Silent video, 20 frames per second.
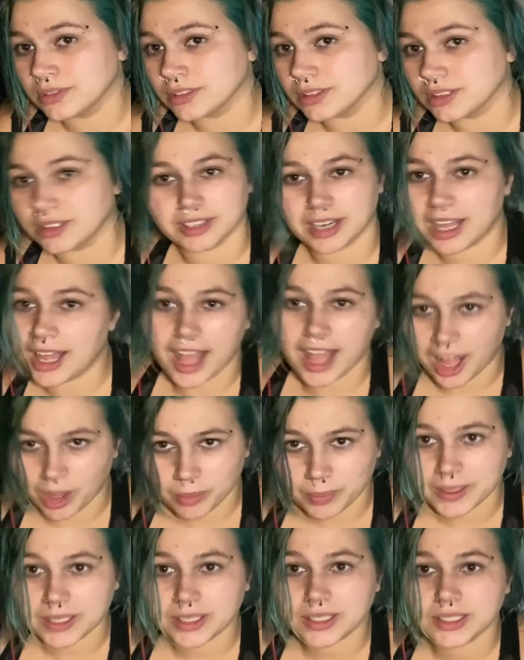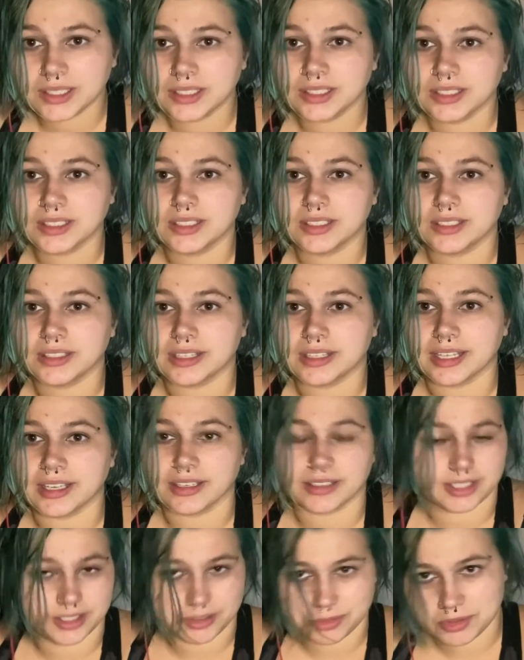They're not helping. They're
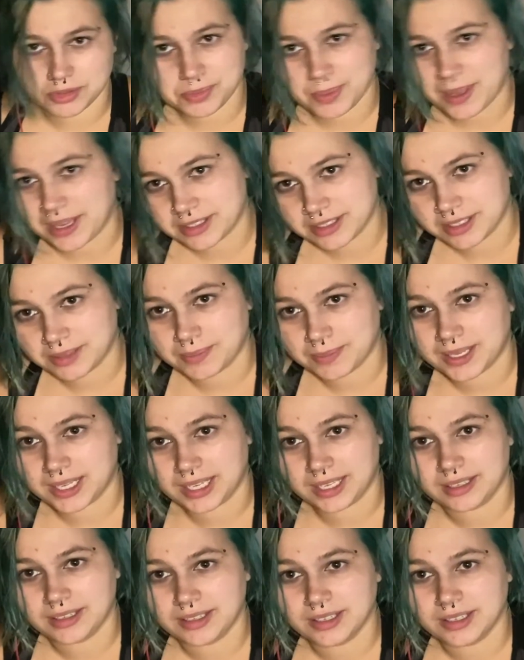disrespecting me.